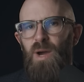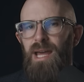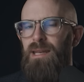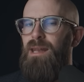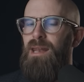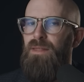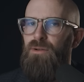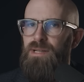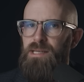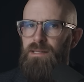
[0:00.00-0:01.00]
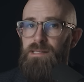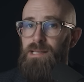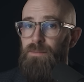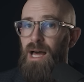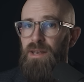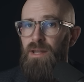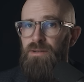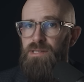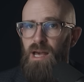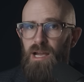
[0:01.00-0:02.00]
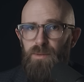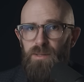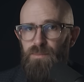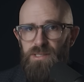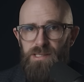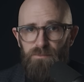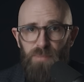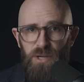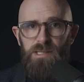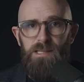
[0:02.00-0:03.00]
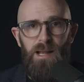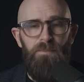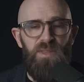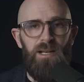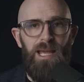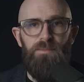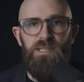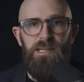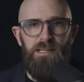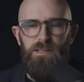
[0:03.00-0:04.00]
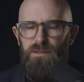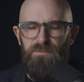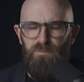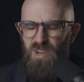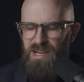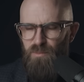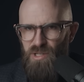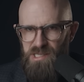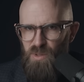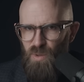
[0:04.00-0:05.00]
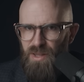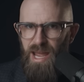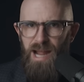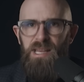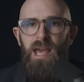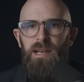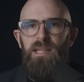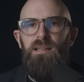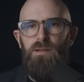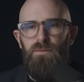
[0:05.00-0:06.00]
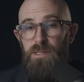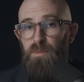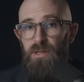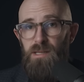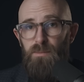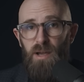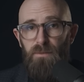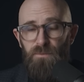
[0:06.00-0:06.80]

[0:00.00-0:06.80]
when in another incident some unknown Turkmen put some posters up that claimed Niyazov really wasn't all that, Niyazov responded by